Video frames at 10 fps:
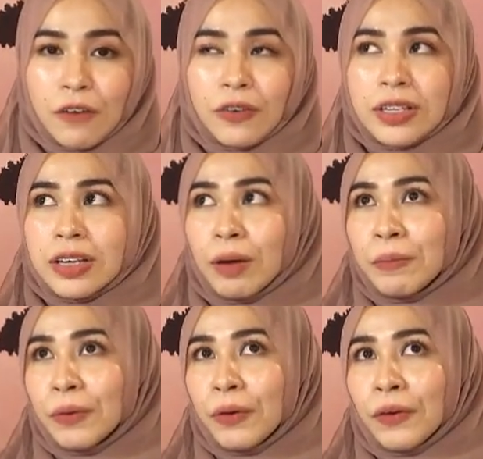For
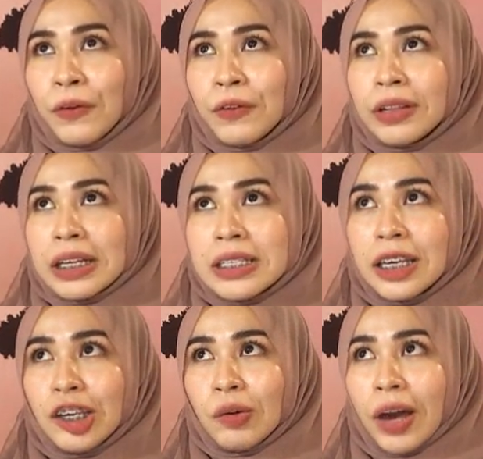example, let's
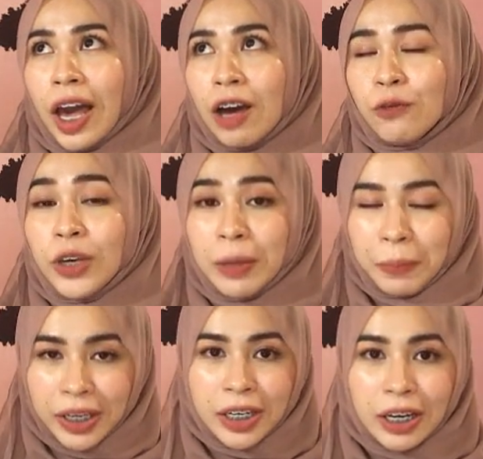say you have
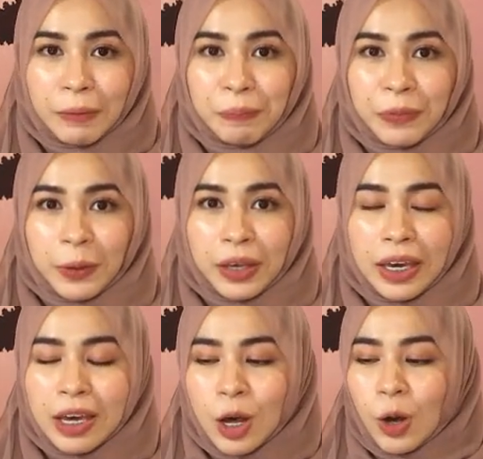Wikipedia. Okay,